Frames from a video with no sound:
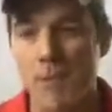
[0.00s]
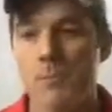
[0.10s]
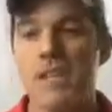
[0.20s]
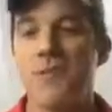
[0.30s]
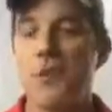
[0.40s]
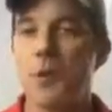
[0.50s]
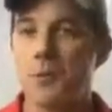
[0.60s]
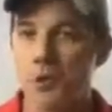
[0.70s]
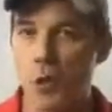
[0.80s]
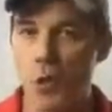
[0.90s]
But if you
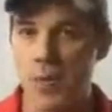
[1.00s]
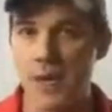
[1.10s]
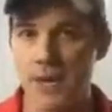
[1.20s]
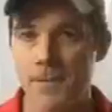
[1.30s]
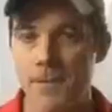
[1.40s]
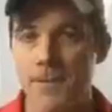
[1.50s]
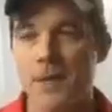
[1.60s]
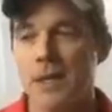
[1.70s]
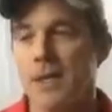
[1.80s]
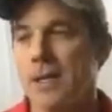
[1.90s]
absorb them,
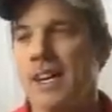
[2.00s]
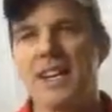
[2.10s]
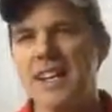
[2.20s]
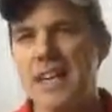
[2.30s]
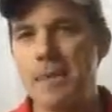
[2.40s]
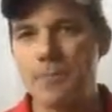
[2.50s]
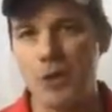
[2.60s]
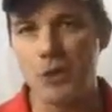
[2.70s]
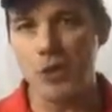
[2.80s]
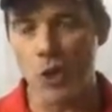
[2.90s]
kind of like that
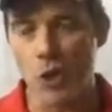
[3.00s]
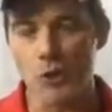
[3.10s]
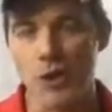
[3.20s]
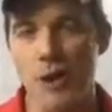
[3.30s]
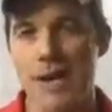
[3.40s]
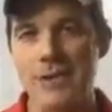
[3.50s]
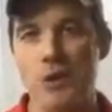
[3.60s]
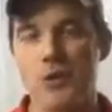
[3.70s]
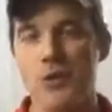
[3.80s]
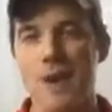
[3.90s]
Billy Joel song I
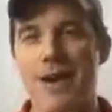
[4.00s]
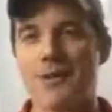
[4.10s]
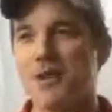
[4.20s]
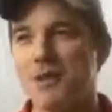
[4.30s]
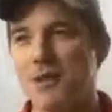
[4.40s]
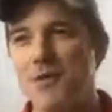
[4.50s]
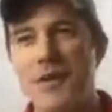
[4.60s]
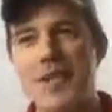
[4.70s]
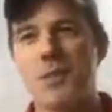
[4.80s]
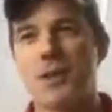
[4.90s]
told you about several
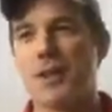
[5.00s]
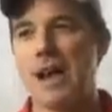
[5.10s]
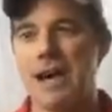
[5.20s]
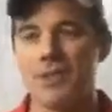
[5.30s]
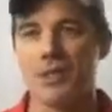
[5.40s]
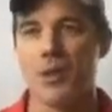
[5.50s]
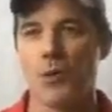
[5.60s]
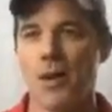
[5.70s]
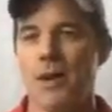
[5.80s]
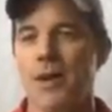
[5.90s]
Facebook Lives ago,
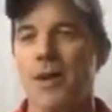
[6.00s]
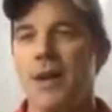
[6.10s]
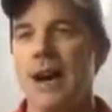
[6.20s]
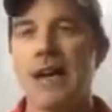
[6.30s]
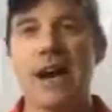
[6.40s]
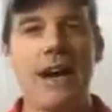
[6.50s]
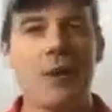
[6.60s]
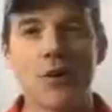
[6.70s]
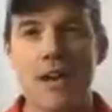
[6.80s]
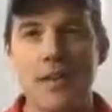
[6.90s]
where I
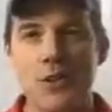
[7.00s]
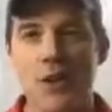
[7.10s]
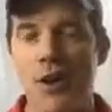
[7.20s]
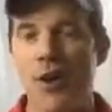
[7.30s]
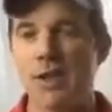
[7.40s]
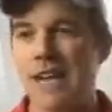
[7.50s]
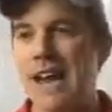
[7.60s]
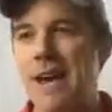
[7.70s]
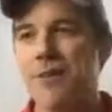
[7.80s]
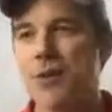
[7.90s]
heard that song that
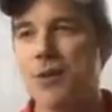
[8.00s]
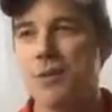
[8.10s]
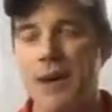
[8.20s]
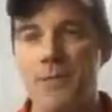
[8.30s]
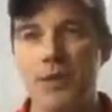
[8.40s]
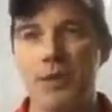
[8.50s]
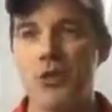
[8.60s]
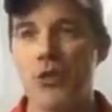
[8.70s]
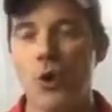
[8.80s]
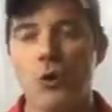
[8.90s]
I haven't heard by Billy
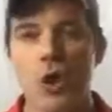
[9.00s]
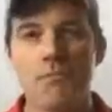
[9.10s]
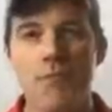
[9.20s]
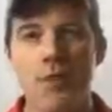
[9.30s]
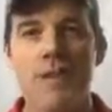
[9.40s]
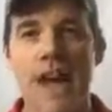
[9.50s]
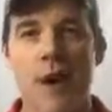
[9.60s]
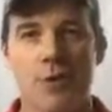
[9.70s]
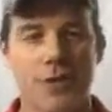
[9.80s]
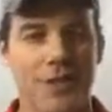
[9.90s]
Joel called Moving
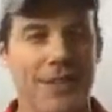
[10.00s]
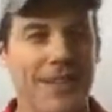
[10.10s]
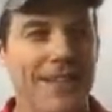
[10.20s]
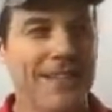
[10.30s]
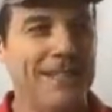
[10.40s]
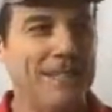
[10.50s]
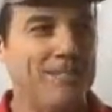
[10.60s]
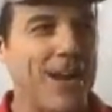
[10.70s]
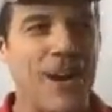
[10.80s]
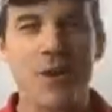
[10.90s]
Out.
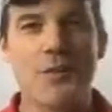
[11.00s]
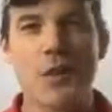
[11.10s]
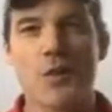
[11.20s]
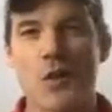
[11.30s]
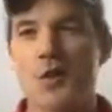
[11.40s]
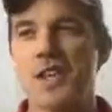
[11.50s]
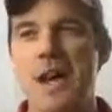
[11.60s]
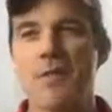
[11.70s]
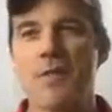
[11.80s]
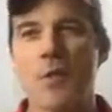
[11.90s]
I heard it for the first
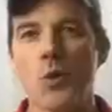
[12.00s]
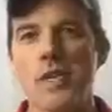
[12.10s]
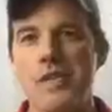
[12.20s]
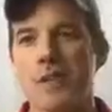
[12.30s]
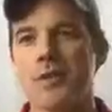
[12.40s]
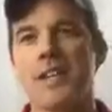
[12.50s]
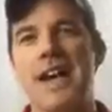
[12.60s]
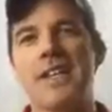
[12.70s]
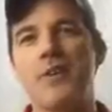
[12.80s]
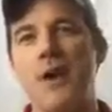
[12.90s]
time in 40 years and
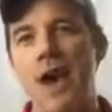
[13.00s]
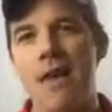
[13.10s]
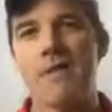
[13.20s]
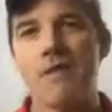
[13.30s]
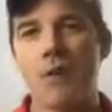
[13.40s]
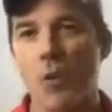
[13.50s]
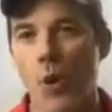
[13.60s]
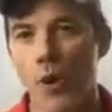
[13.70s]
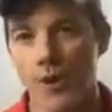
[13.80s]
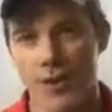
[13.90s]
I knew every
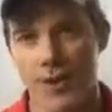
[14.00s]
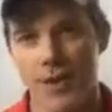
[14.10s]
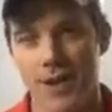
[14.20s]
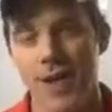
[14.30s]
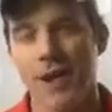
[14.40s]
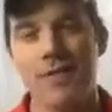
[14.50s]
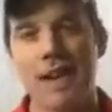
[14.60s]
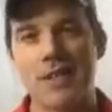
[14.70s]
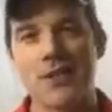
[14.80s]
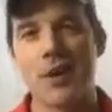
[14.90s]
word of
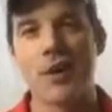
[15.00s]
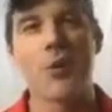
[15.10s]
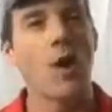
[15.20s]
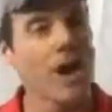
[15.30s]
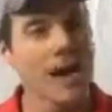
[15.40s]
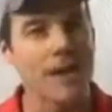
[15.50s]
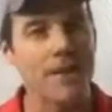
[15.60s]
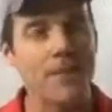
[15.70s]
that song. Why?